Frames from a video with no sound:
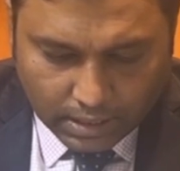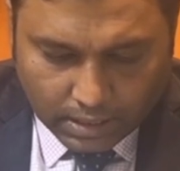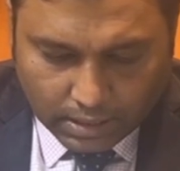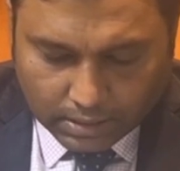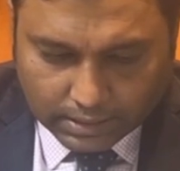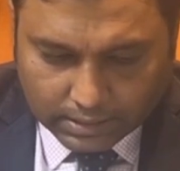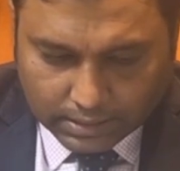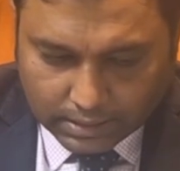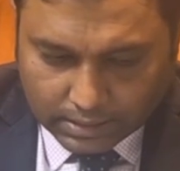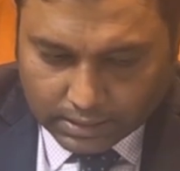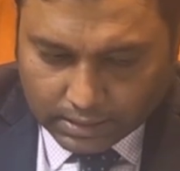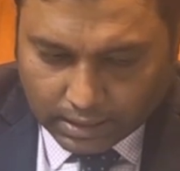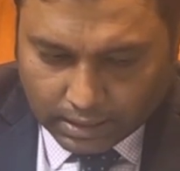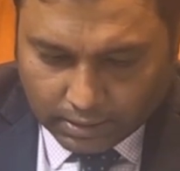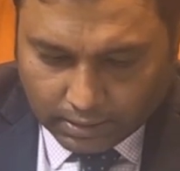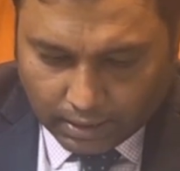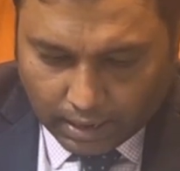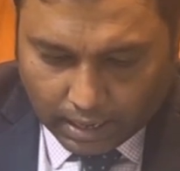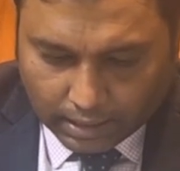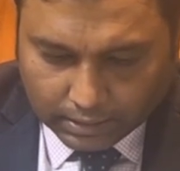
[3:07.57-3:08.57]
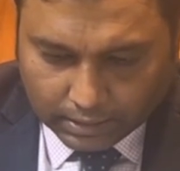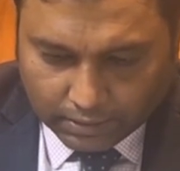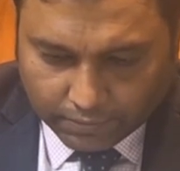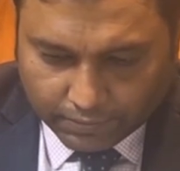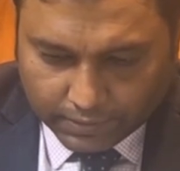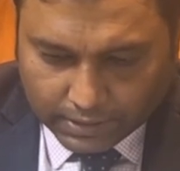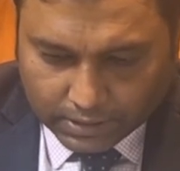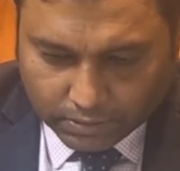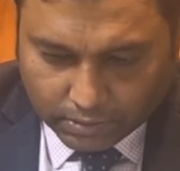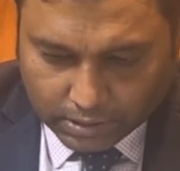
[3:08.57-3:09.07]
This is the other
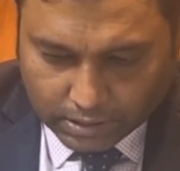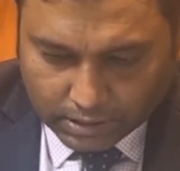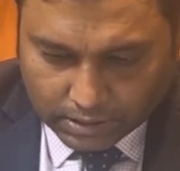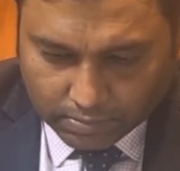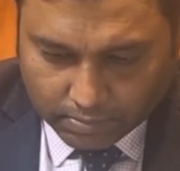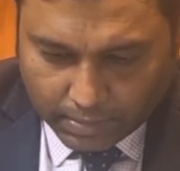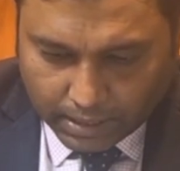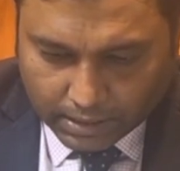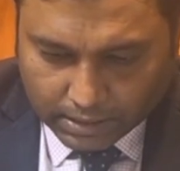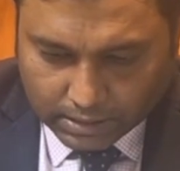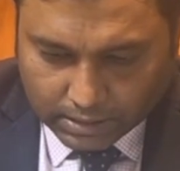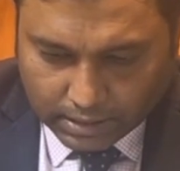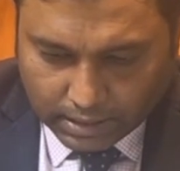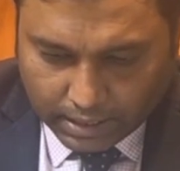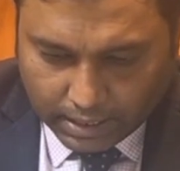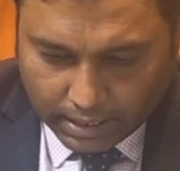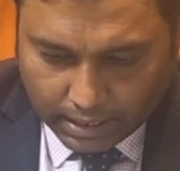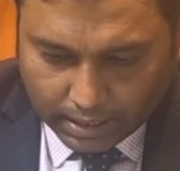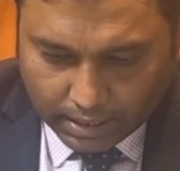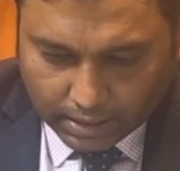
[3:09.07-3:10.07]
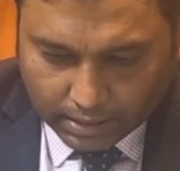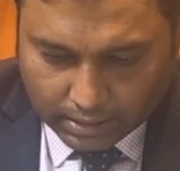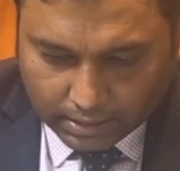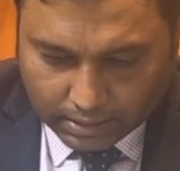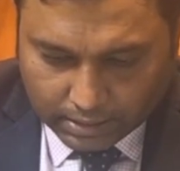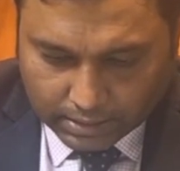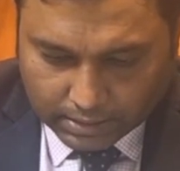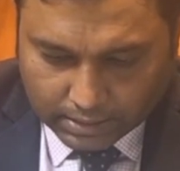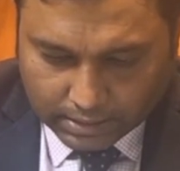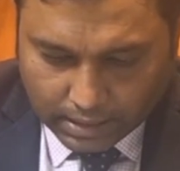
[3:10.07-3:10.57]
fees which is mentioned here.
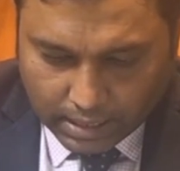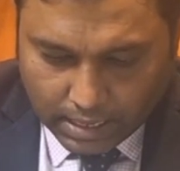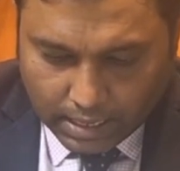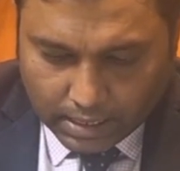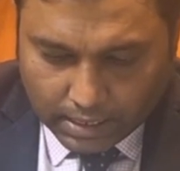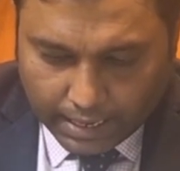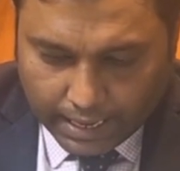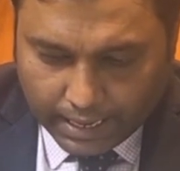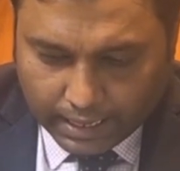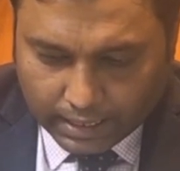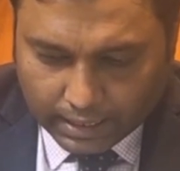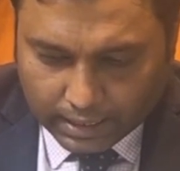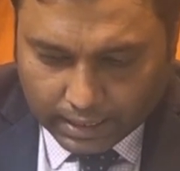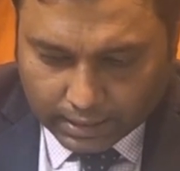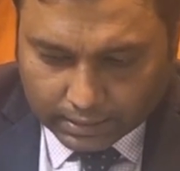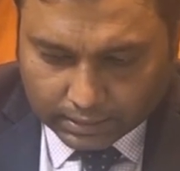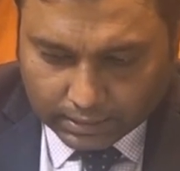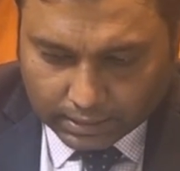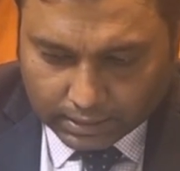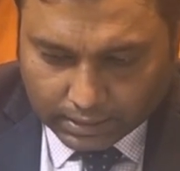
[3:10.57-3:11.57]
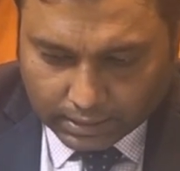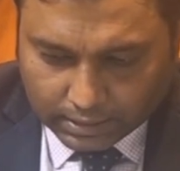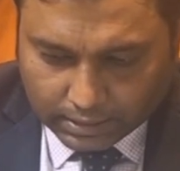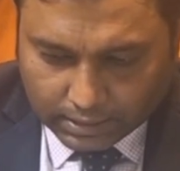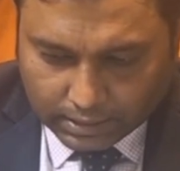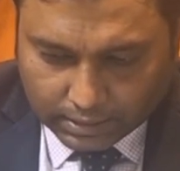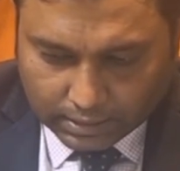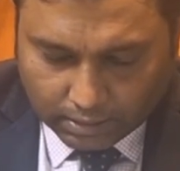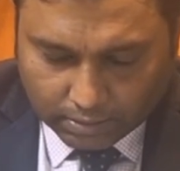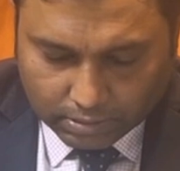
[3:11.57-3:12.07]
This 8 lakh
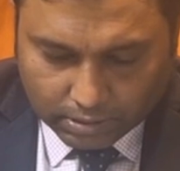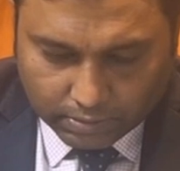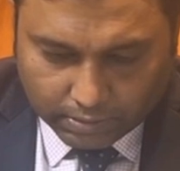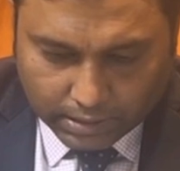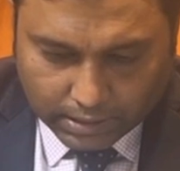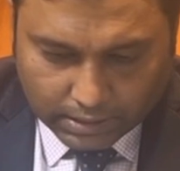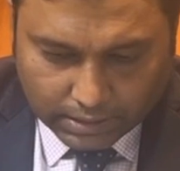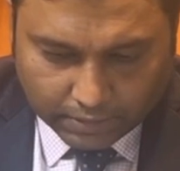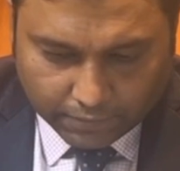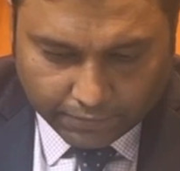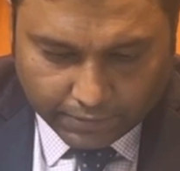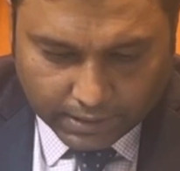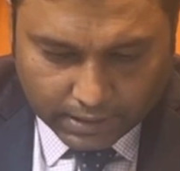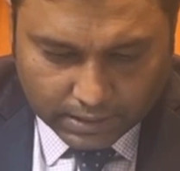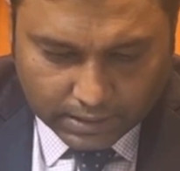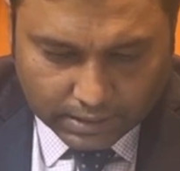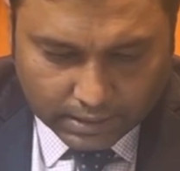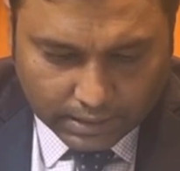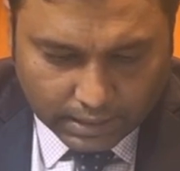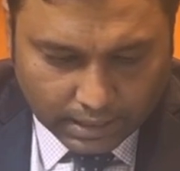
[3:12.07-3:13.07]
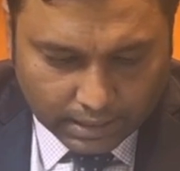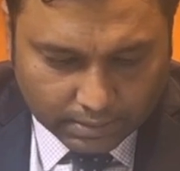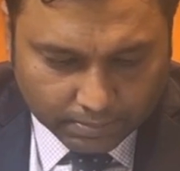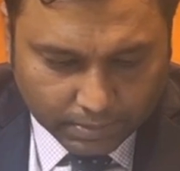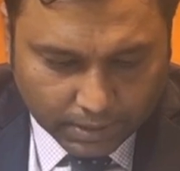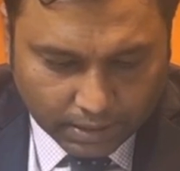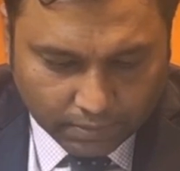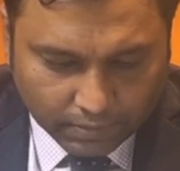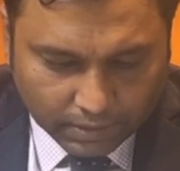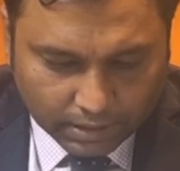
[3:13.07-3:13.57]
33,000, what is the fees? They are
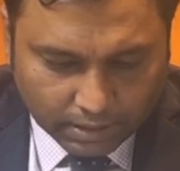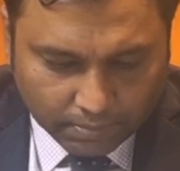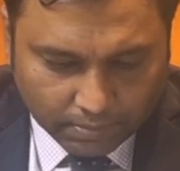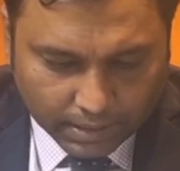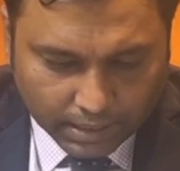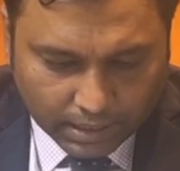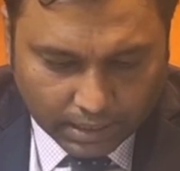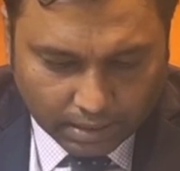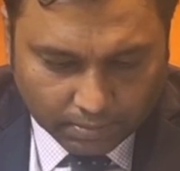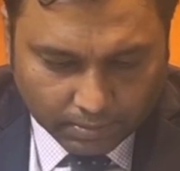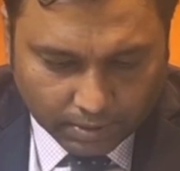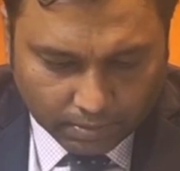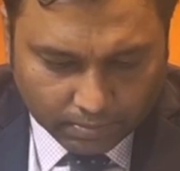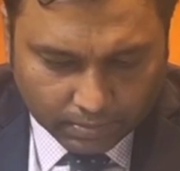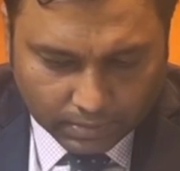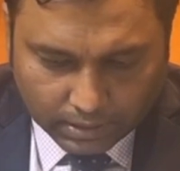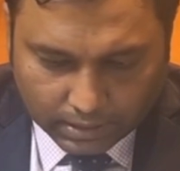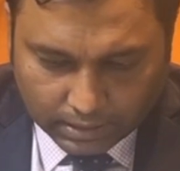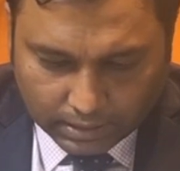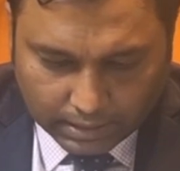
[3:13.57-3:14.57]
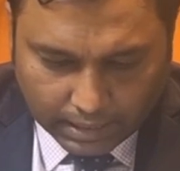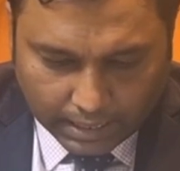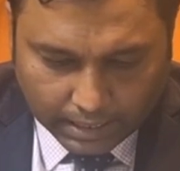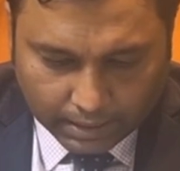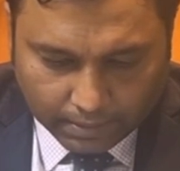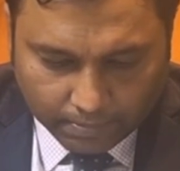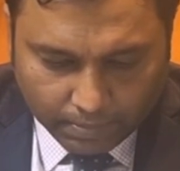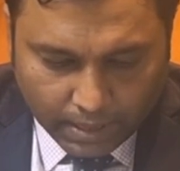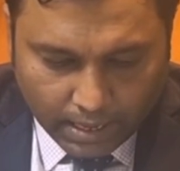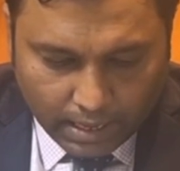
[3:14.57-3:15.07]
given the breakup of
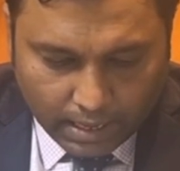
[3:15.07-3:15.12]
that.